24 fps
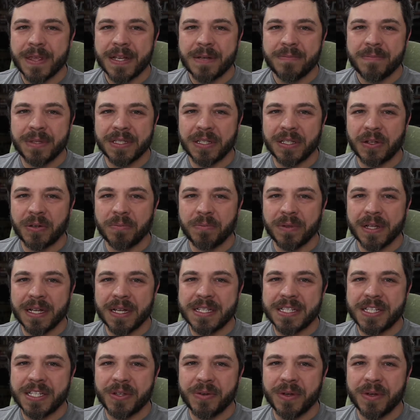May the Lord
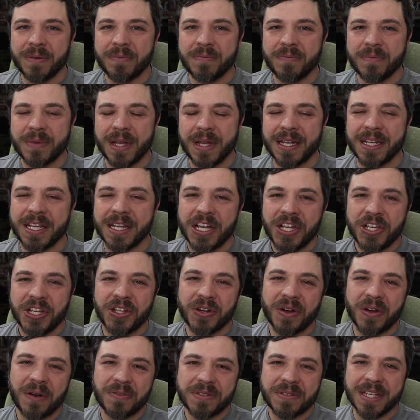bless you. And
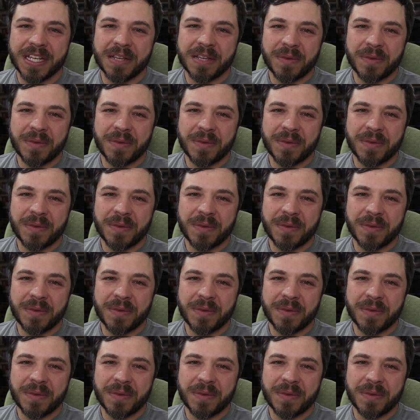I was thinking